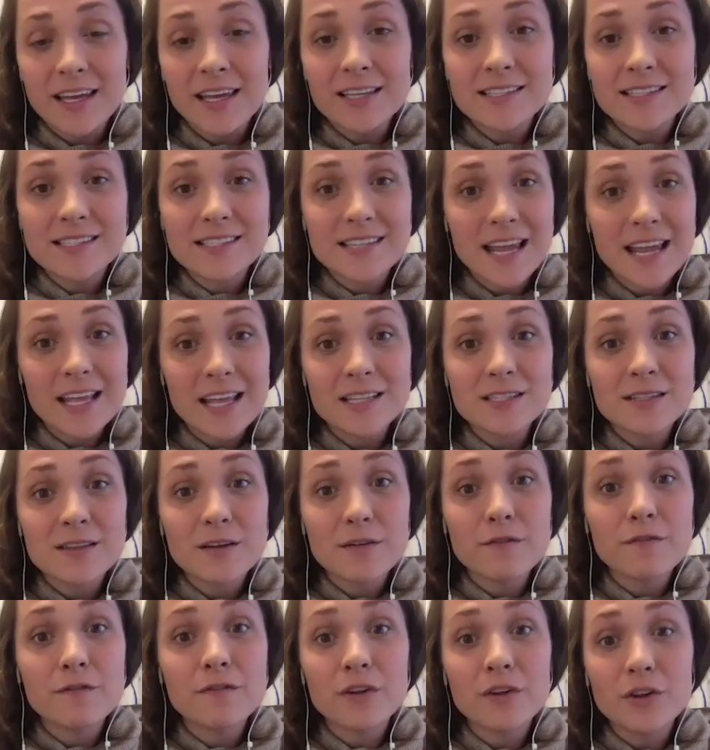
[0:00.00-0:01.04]
states the
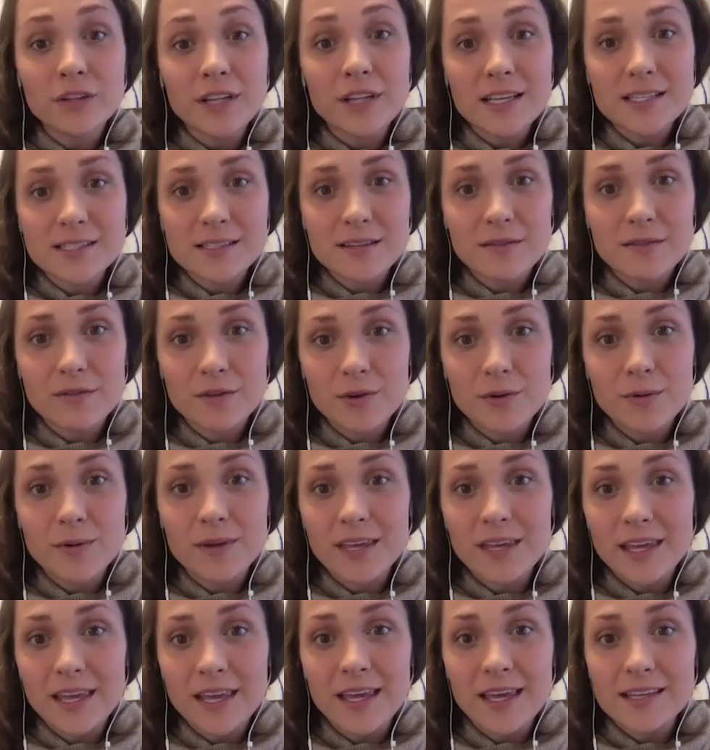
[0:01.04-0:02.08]
fullness of who
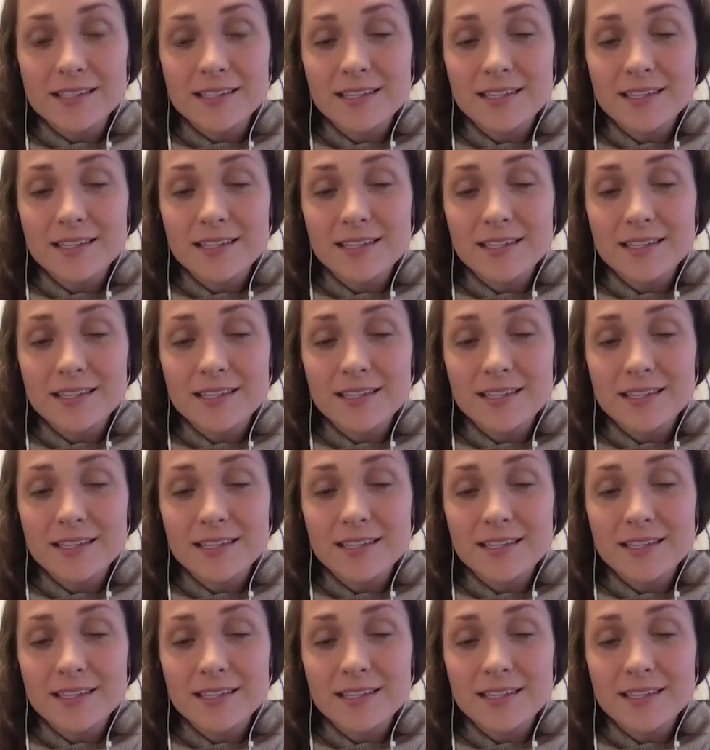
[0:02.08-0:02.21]
he is.